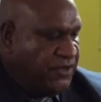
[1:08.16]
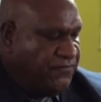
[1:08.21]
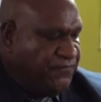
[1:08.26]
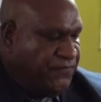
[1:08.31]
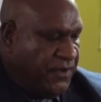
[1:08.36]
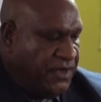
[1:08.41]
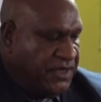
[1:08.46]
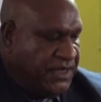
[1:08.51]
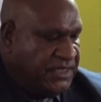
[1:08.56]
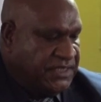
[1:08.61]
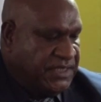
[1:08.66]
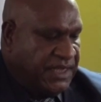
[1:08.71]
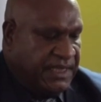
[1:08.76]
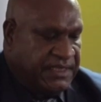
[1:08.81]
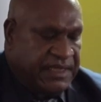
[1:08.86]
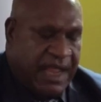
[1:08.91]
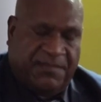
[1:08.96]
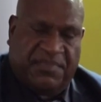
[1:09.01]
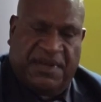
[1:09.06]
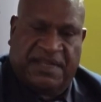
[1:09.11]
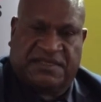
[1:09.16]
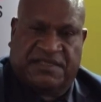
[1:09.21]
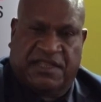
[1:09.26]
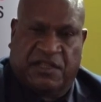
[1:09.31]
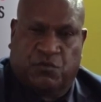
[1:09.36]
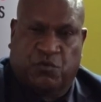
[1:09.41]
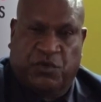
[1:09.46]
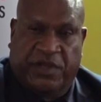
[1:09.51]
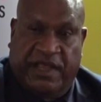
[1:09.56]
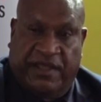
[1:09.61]
For these uh, tablets
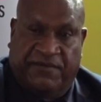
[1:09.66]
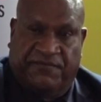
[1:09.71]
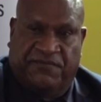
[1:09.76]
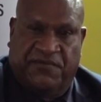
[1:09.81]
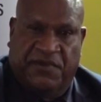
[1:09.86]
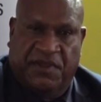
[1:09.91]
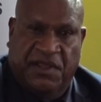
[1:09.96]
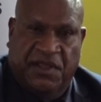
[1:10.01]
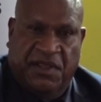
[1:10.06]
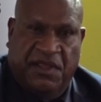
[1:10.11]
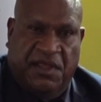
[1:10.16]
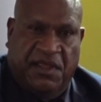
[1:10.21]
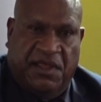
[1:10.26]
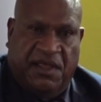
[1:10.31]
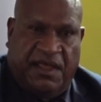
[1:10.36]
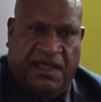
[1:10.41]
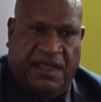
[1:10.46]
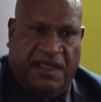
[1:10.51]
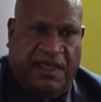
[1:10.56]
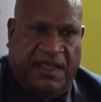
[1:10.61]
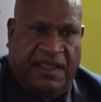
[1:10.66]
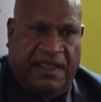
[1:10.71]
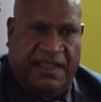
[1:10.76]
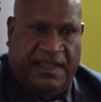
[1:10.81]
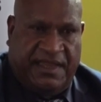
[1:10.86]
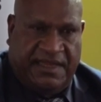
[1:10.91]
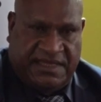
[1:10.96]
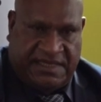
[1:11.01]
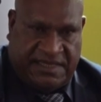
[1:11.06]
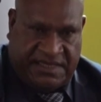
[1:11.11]
that we have uh,
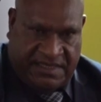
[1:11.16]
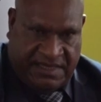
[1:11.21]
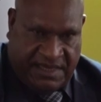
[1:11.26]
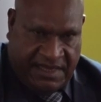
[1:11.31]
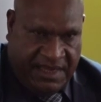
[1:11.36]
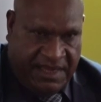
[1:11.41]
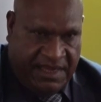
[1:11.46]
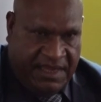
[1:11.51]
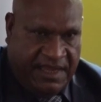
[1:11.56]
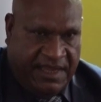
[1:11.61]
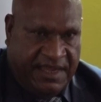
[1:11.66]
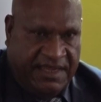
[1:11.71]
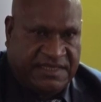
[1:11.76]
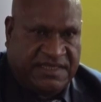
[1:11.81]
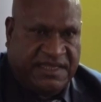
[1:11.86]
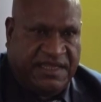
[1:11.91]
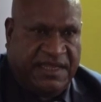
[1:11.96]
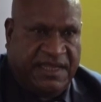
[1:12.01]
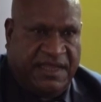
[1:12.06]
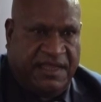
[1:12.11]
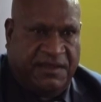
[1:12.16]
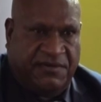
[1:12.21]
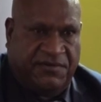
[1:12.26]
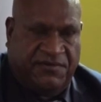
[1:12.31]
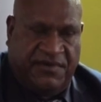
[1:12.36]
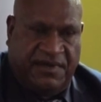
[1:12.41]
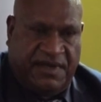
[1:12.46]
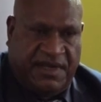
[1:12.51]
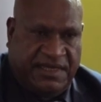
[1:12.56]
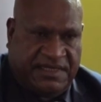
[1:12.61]
is, is, the,
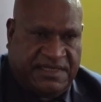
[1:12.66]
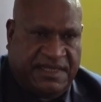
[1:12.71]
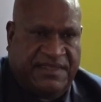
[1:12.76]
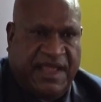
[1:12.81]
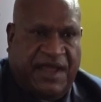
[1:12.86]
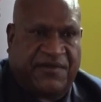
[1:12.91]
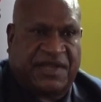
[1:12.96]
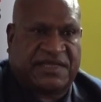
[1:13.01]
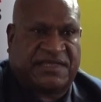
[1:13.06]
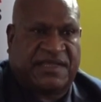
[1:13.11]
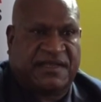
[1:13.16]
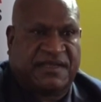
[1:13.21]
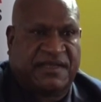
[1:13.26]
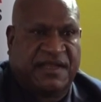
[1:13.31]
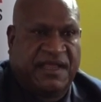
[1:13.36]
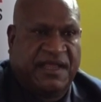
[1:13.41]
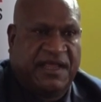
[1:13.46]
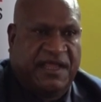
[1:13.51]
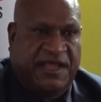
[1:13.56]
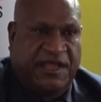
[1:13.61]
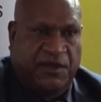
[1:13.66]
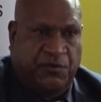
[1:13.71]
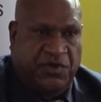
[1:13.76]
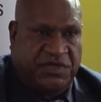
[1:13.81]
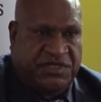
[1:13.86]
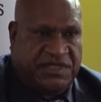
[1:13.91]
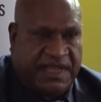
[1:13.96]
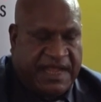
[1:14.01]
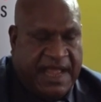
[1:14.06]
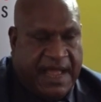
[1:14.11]
is the direction in
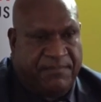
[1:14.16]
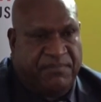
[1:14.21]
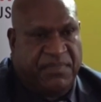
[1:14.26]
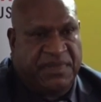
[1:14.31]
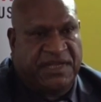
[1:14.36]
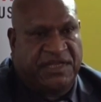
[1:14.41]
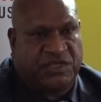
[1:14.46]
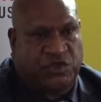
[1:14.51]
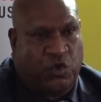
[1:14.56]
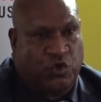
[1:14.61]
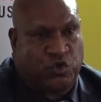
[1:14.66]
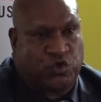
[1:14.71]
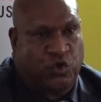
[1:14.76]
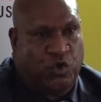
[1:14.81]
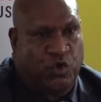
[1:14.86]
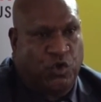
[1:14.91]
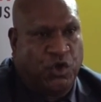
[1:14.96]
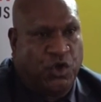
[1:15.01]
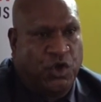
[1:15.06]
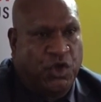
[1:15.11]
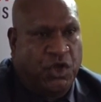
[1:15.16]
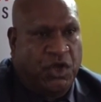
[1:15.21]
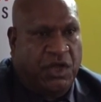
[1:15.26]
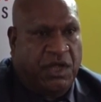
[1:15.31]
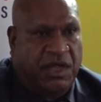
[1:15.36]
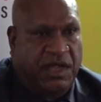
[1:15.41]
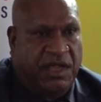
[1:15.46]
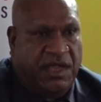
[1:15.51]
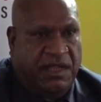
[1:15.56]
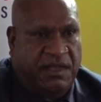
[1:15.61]
which the government is also
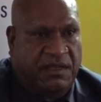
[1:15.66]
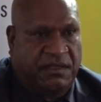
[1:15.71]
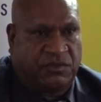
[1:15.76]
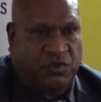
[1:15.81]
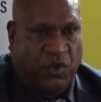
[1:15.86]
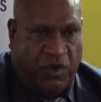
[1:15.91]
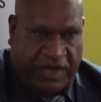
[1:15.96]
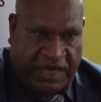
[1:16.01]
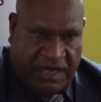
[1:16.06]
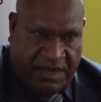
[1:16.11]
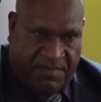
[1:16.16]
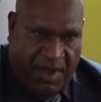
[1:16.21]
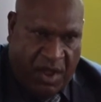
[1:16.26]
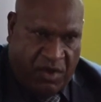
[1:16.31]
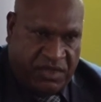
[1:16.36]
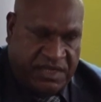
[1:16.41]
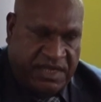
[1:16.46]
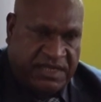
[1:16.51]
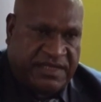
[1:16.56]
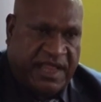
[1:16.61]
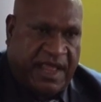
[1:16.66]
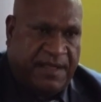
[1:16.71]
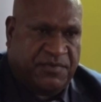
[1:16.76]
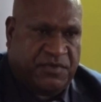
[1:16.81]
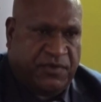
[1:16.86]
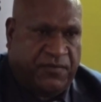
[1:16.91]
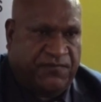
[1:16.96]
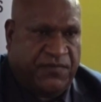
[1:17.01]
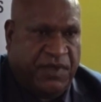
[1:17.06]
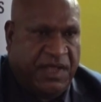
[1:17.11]
uh, talking about in
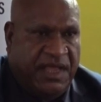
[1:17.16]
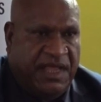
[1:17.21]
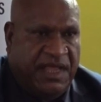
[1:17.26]
terms of